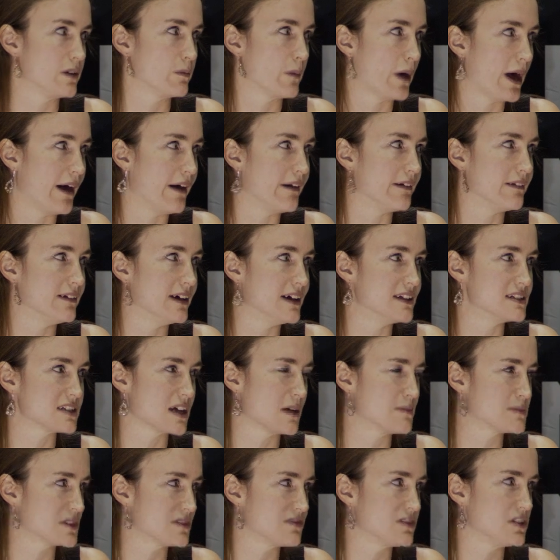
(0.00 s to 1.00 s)
really well in
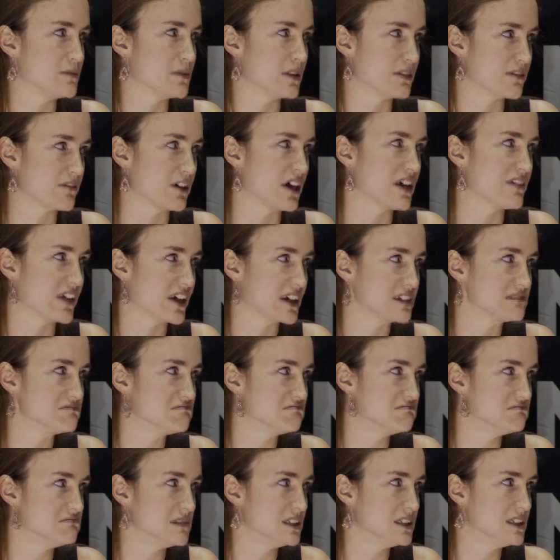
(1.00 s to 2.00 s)
terms of human thriving.
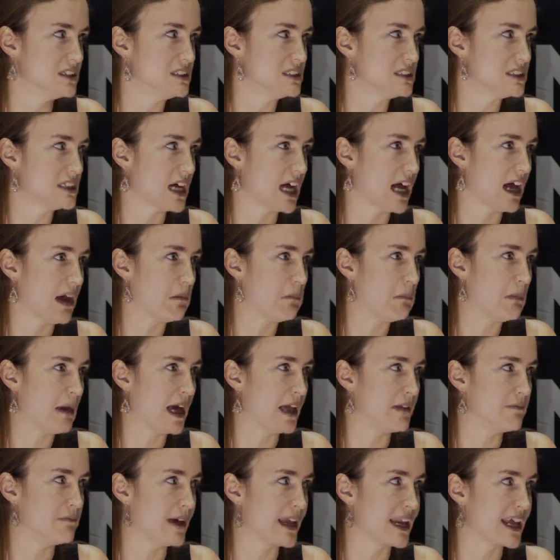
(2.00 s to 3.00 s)

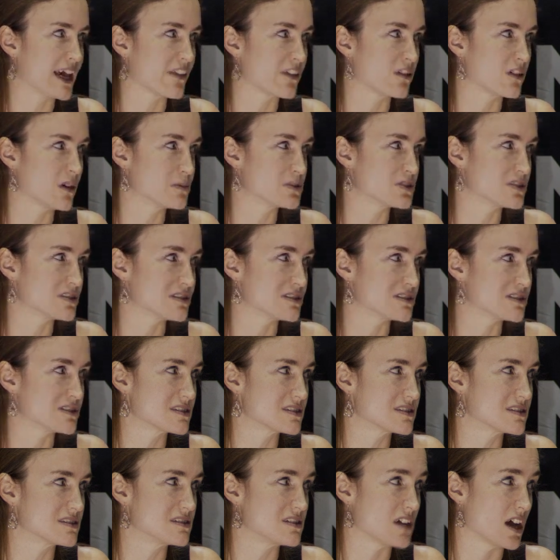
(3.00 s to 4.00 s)
and many other
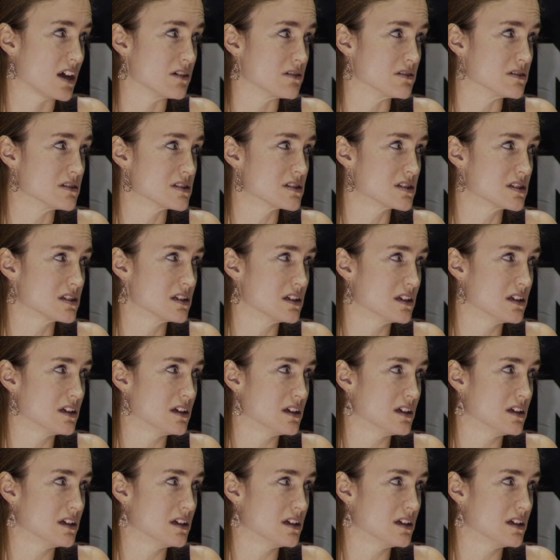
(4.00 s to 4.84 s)
options don't.